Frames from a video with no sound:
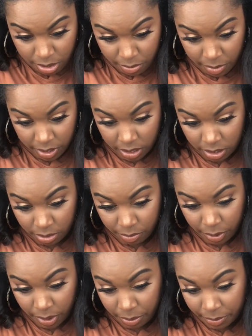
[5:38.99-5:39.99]
But
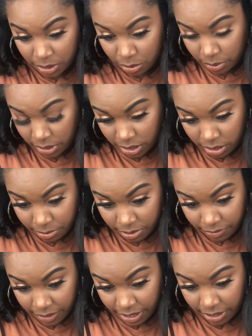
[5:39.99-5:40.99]
pretty much when it comes to
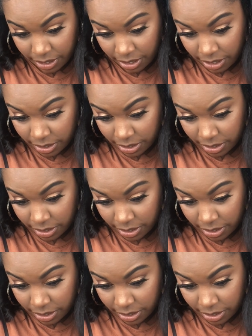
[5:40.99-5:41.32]
flat iron your hair,